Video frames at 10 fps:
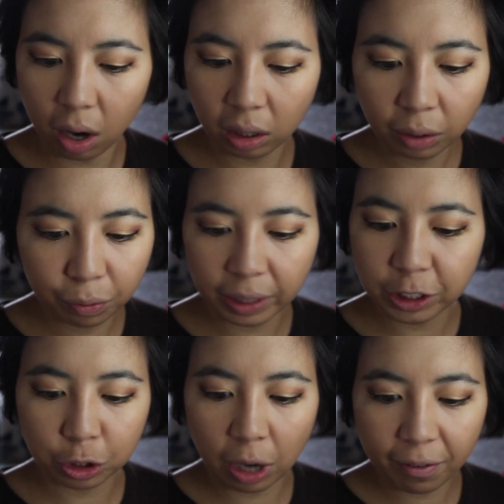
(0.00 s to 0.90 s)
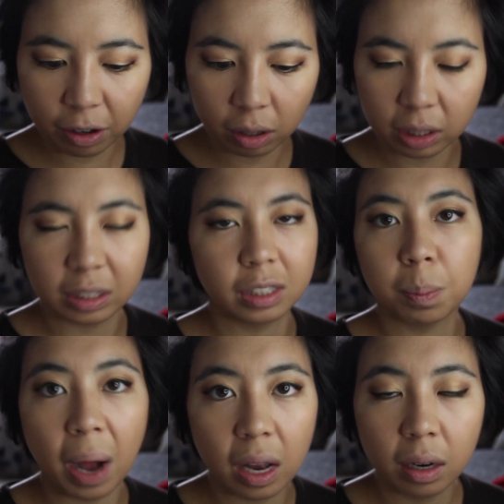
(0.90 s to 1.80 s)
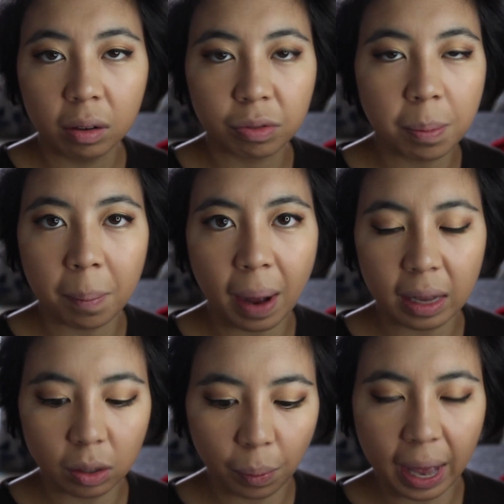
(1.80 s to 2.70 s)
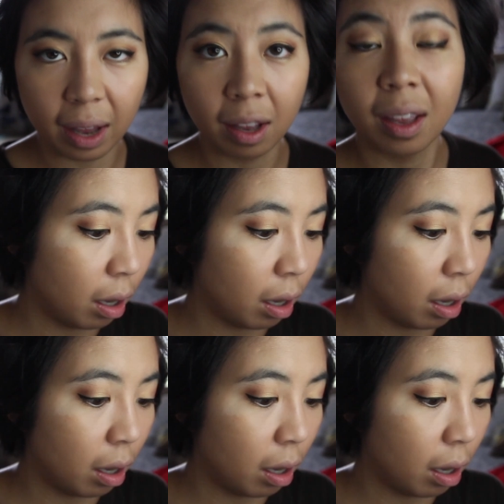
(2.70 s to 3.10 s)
all of which a trafficker can spot from a mile away.